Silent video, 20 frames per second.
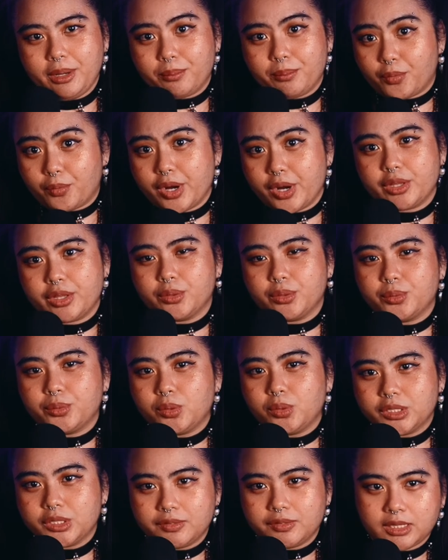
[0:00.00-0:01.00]
break the
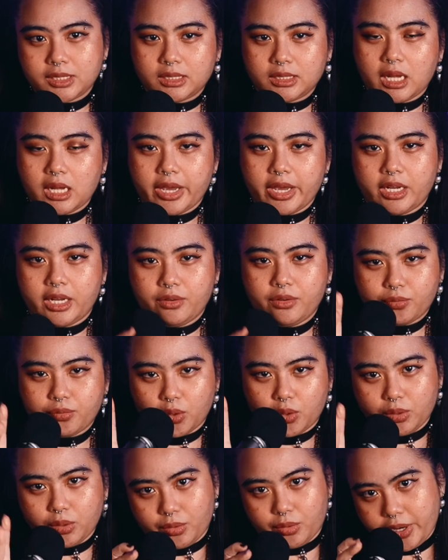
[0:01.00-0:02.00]
rules of society
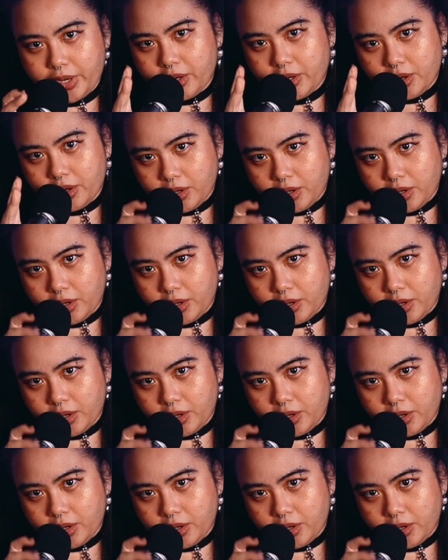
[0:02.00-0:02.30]
for the greater